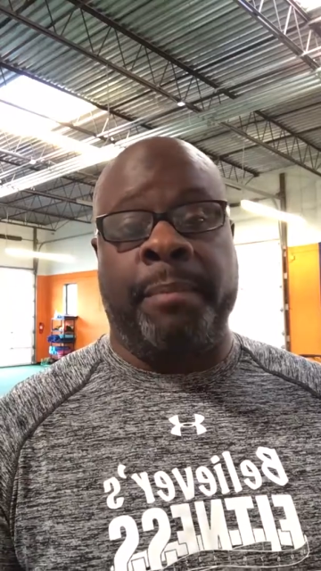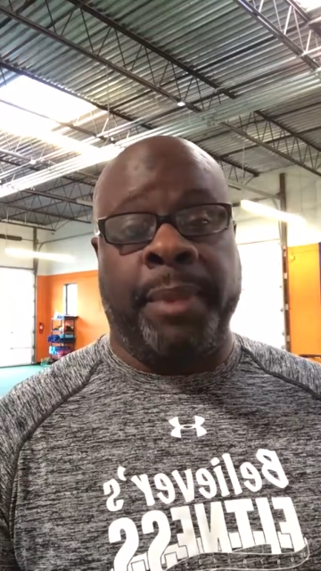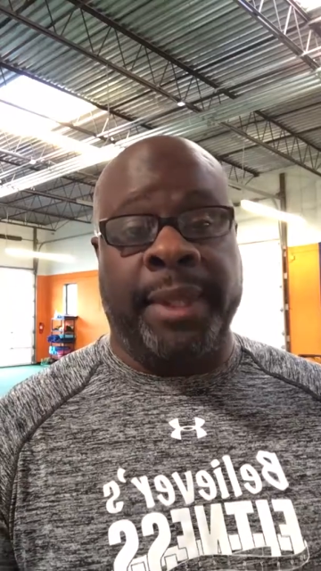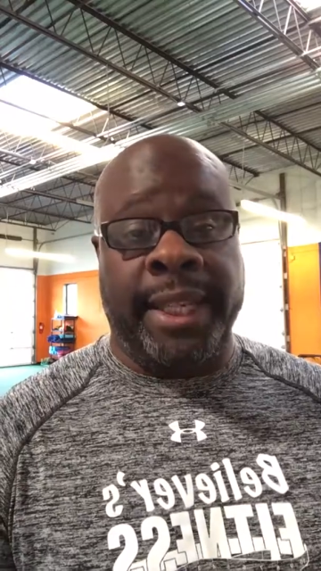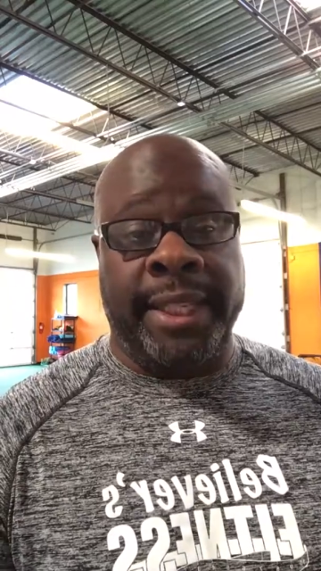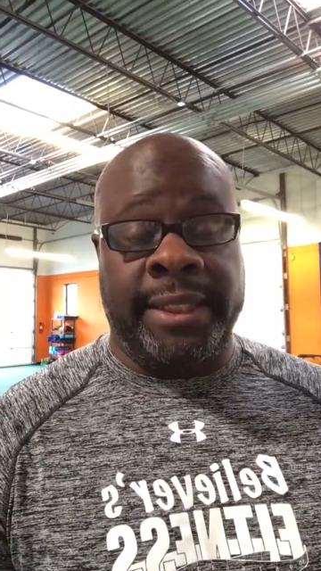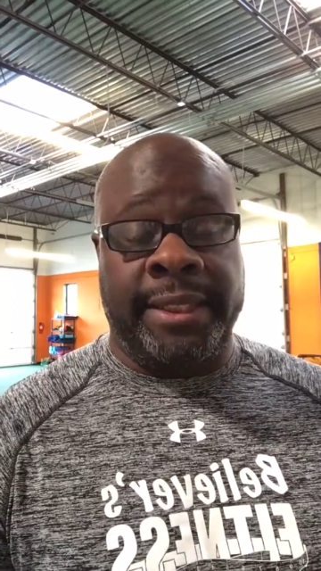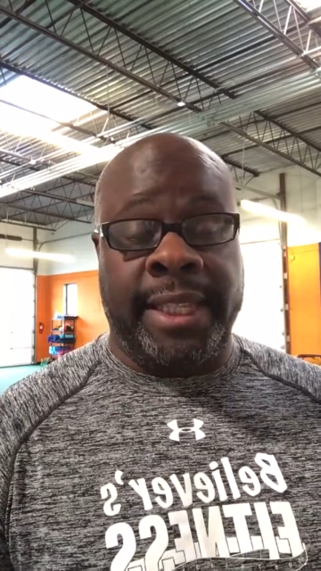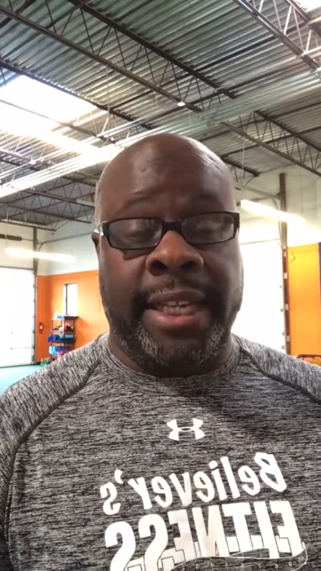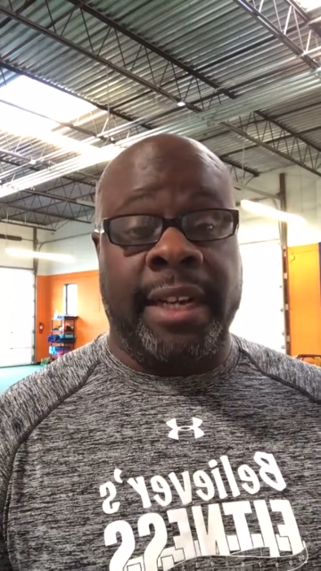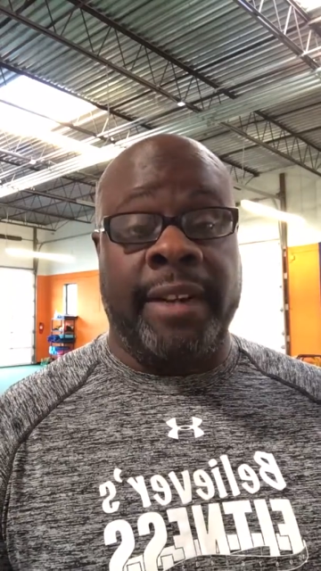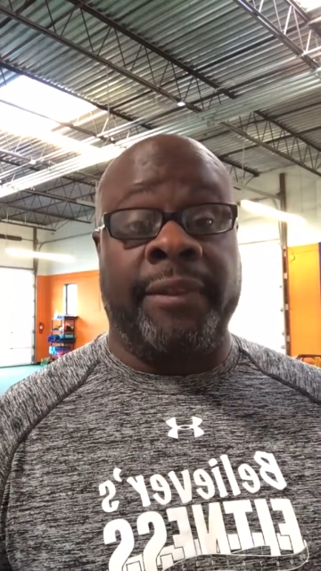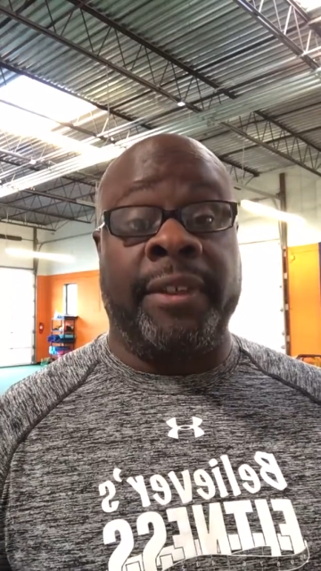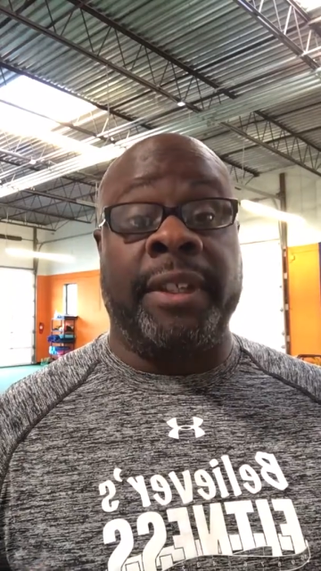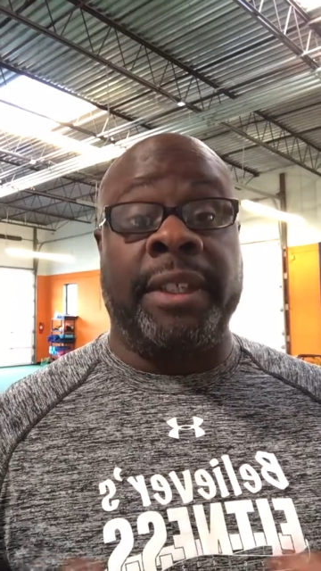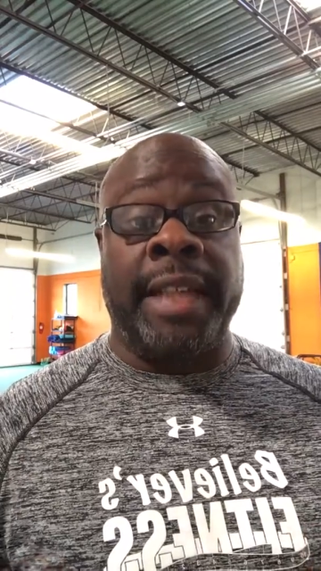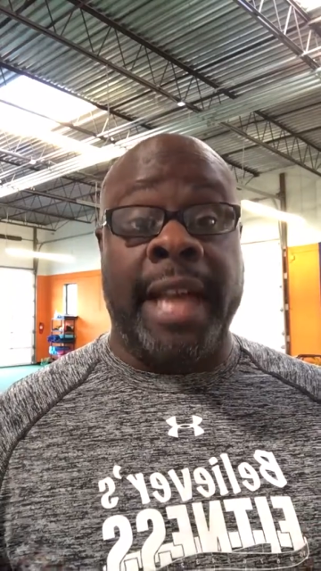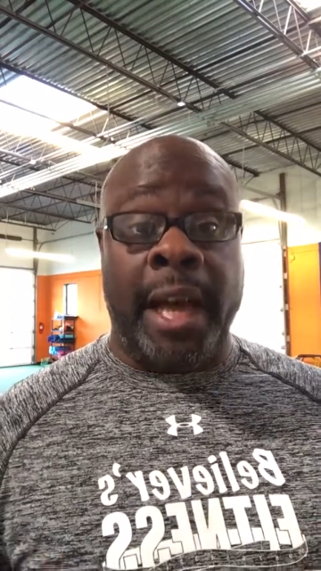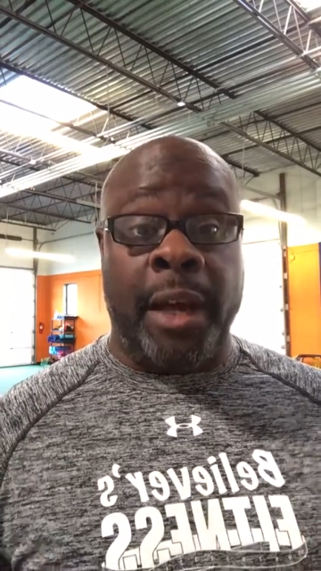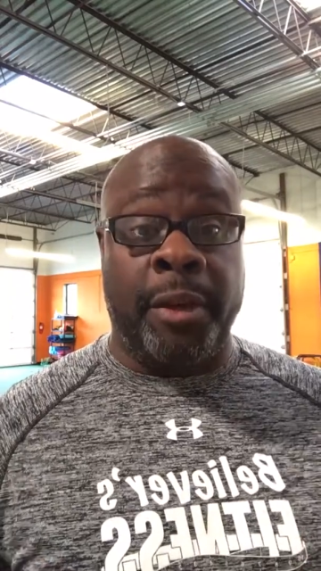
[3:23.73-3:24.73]
place that have
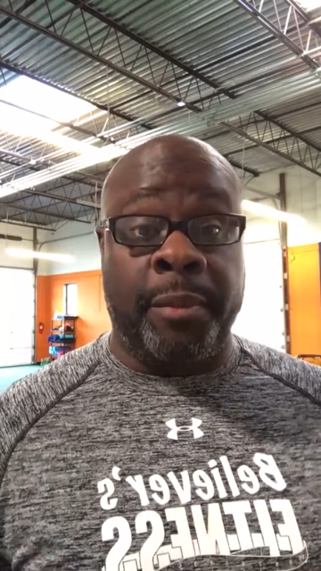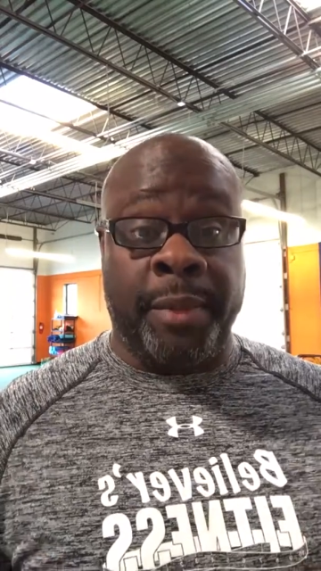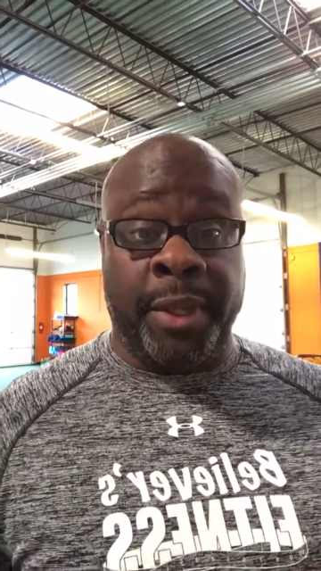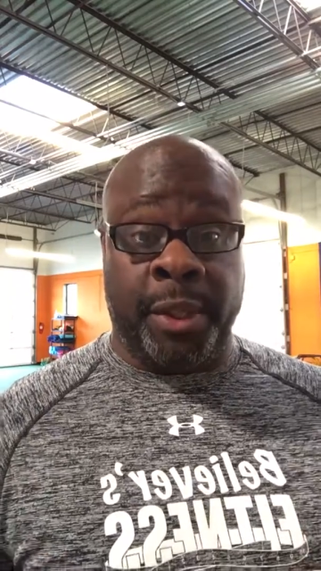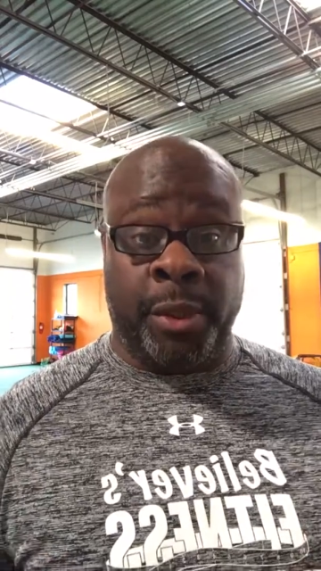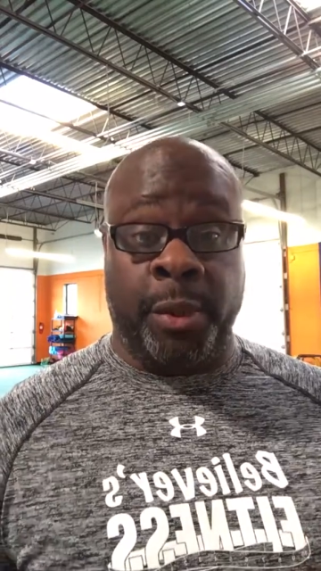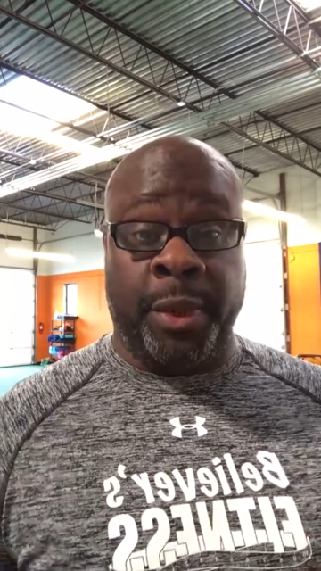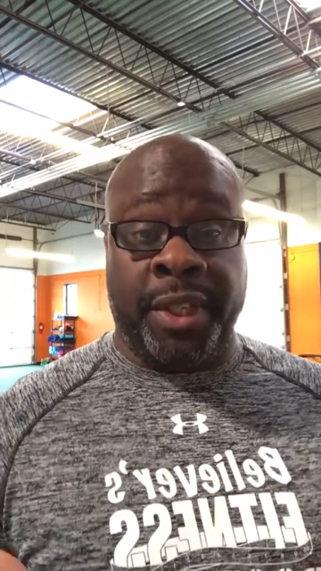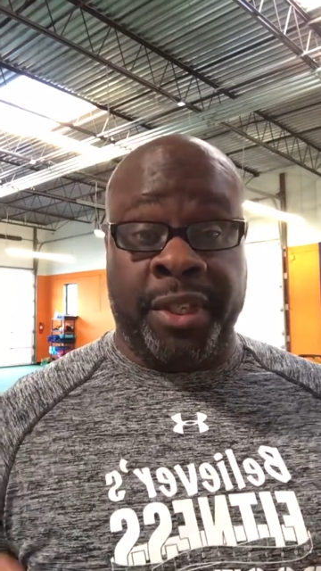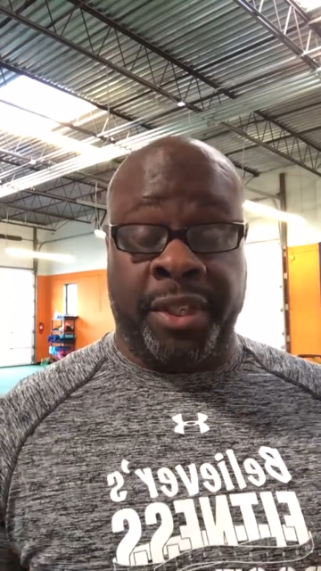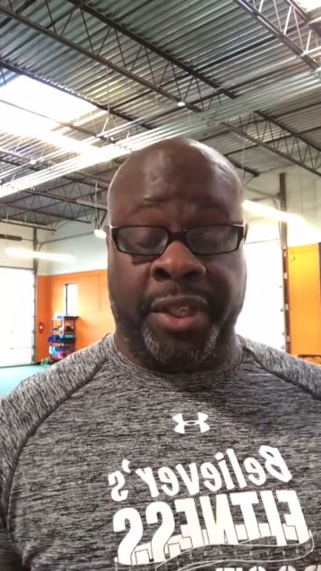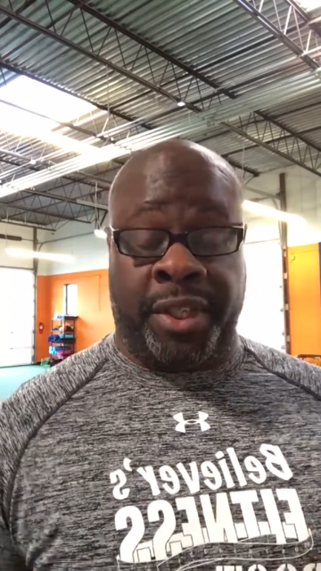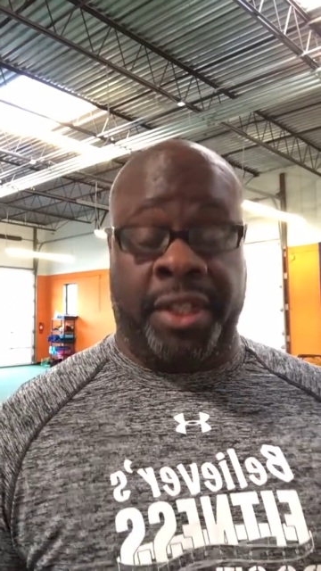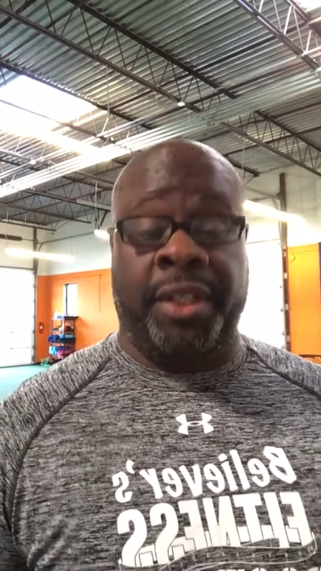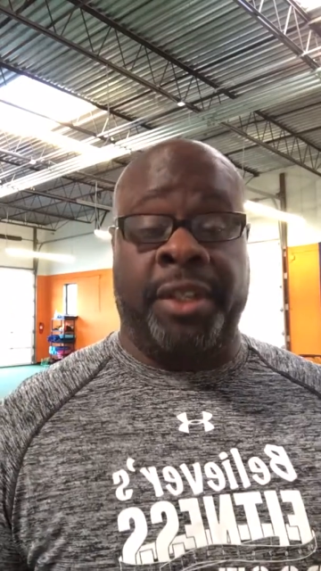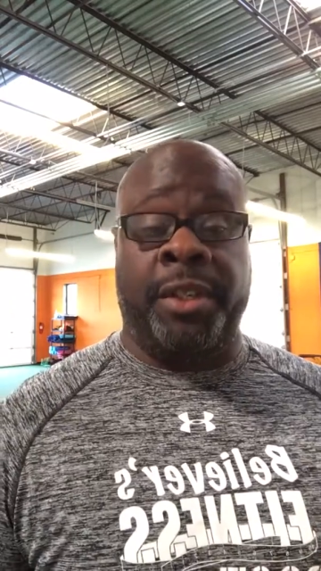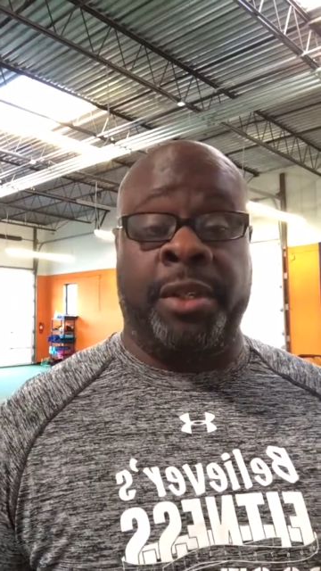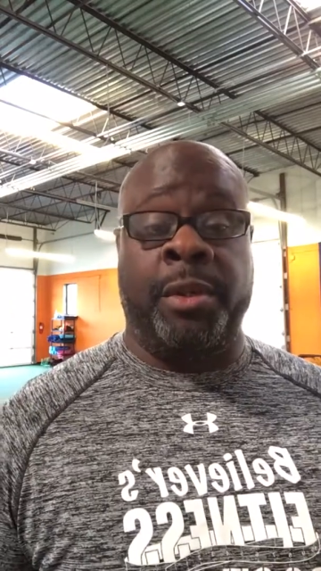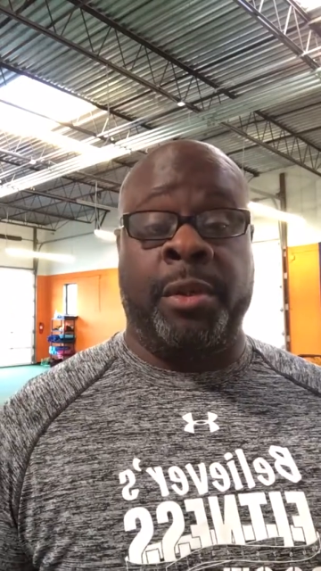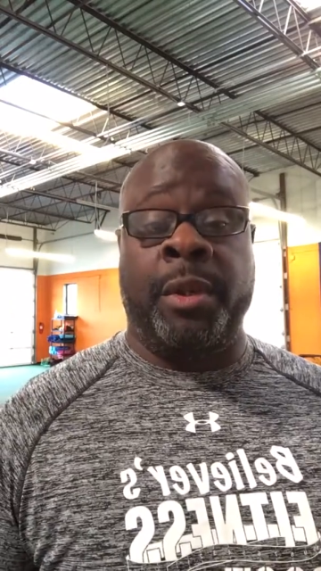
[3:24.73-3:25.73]
allowed me to
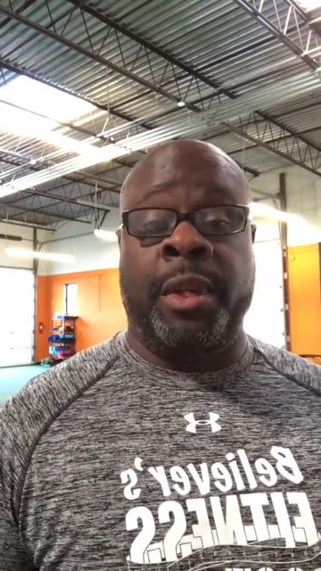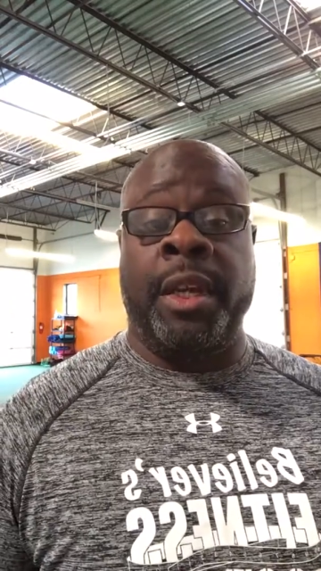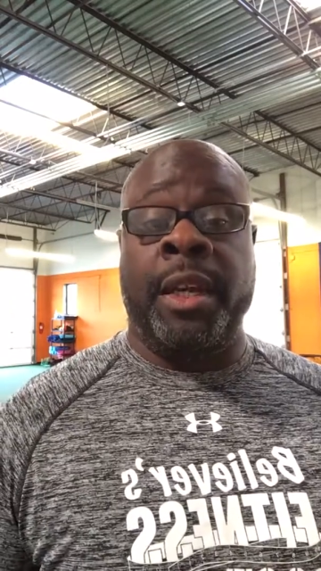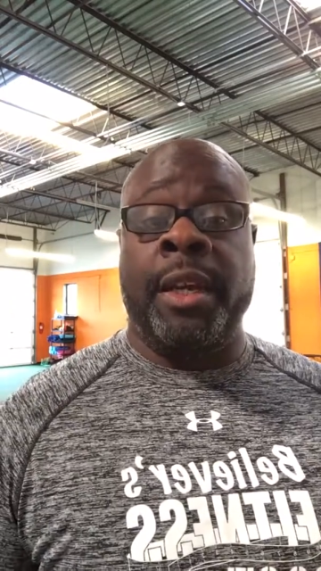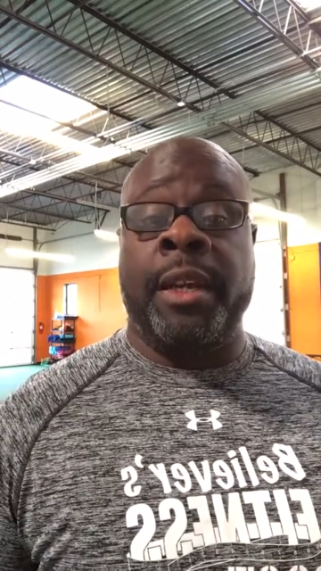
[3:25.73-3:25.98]
continue